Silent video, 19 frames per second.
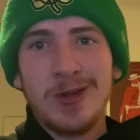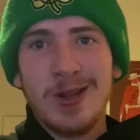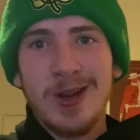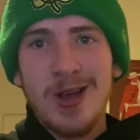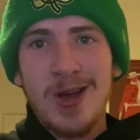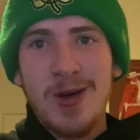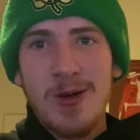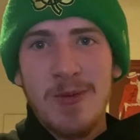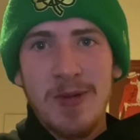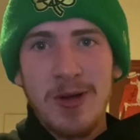you
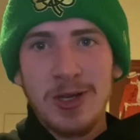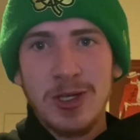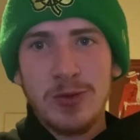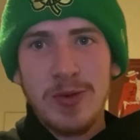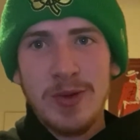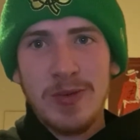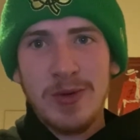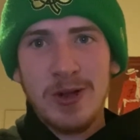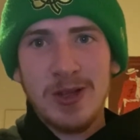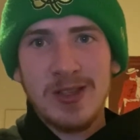know, a bunch of
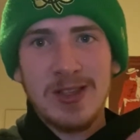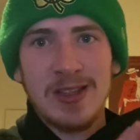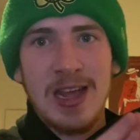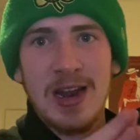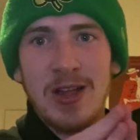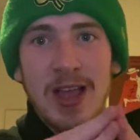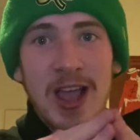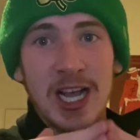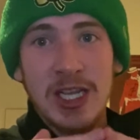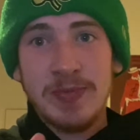people, because then
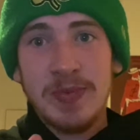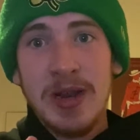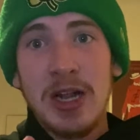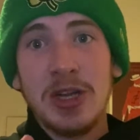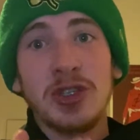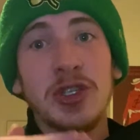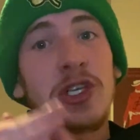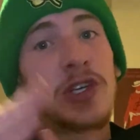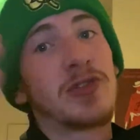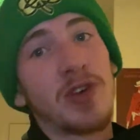that'll
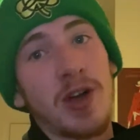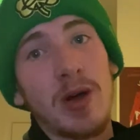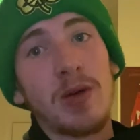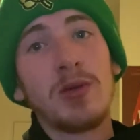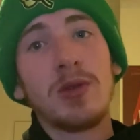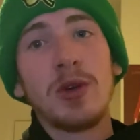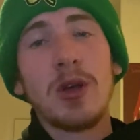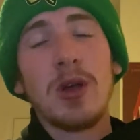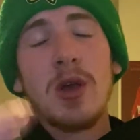exponentially grow.